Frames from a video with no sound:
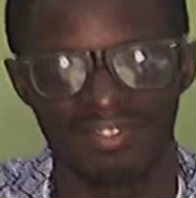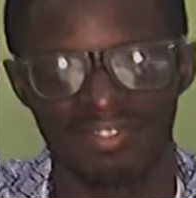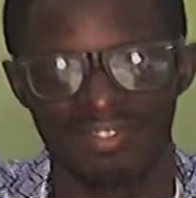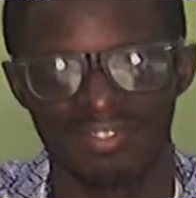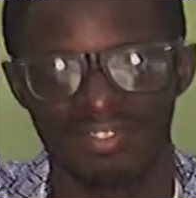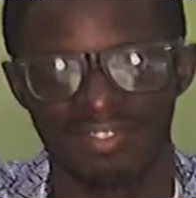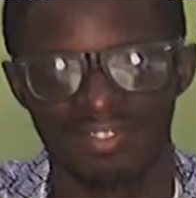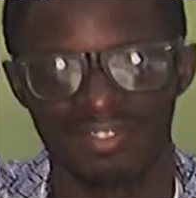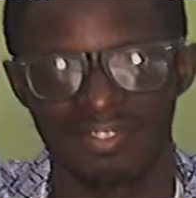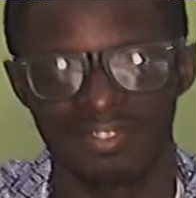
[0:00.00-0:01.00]

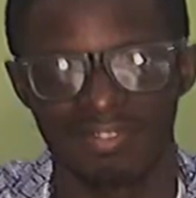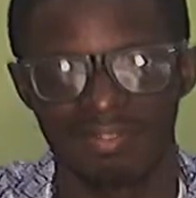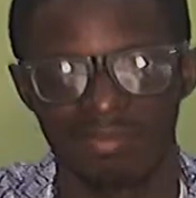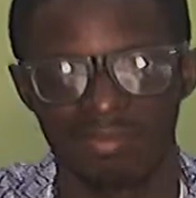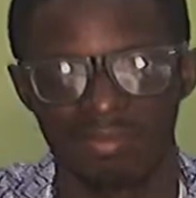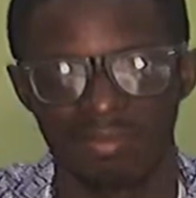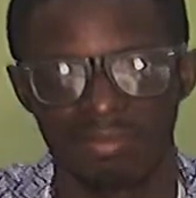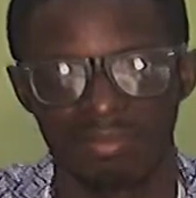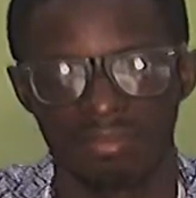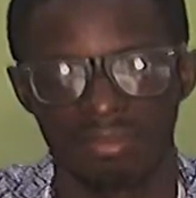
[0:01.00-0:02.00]

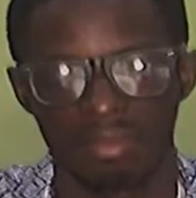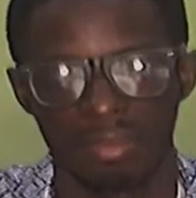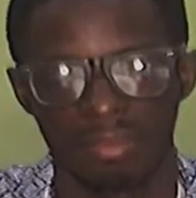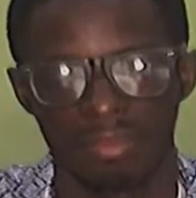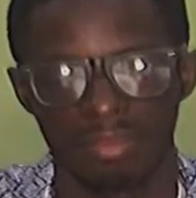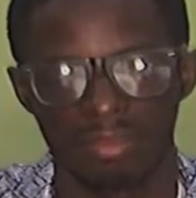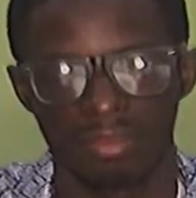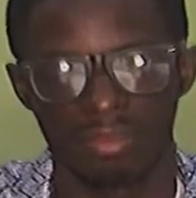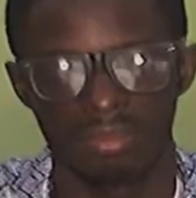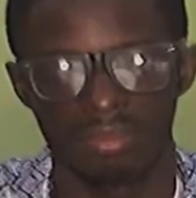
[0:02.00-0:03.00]

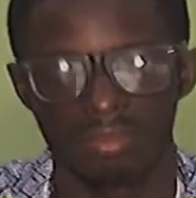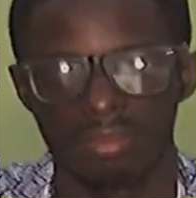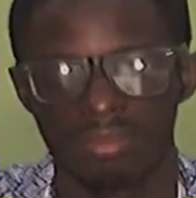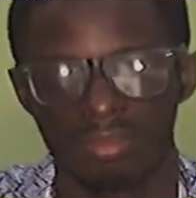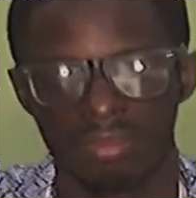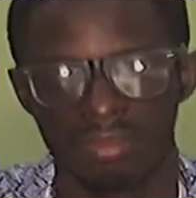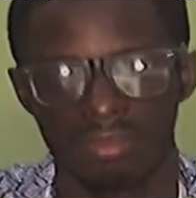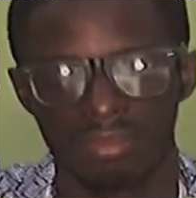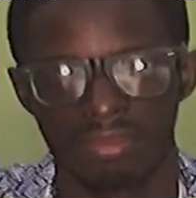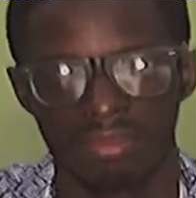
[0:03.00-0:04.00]

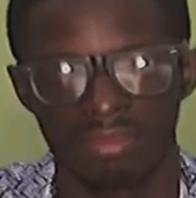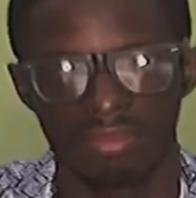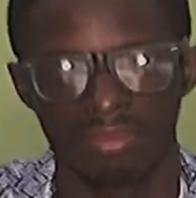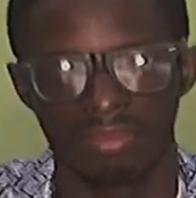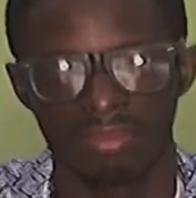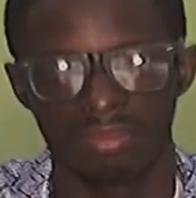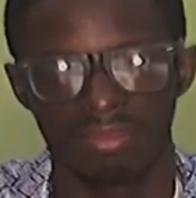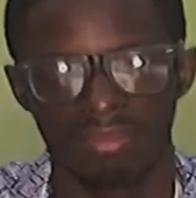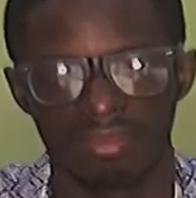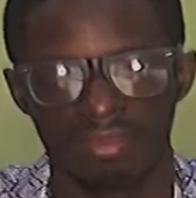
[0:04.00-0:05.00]

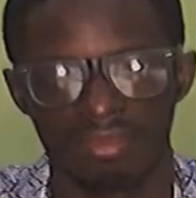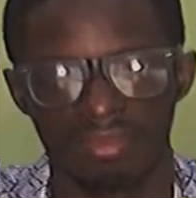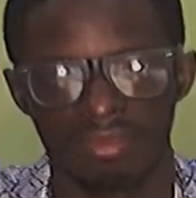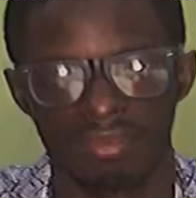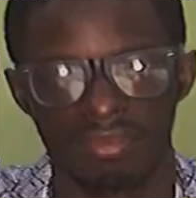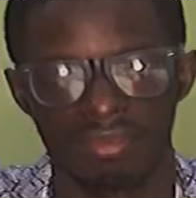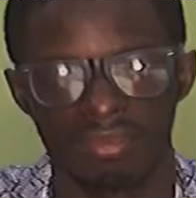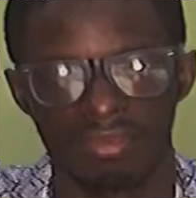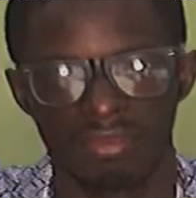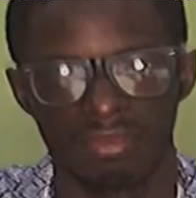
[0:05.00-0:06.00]

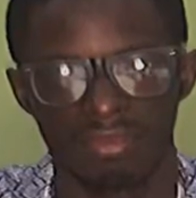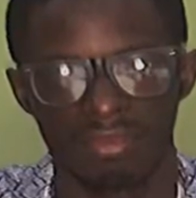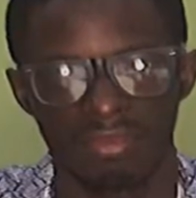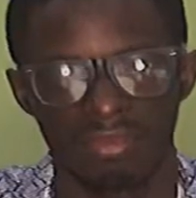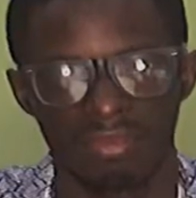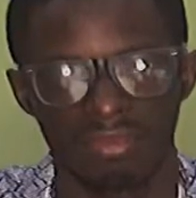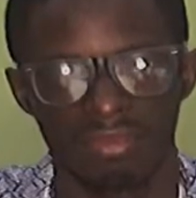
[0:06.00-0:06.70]
(not speaking)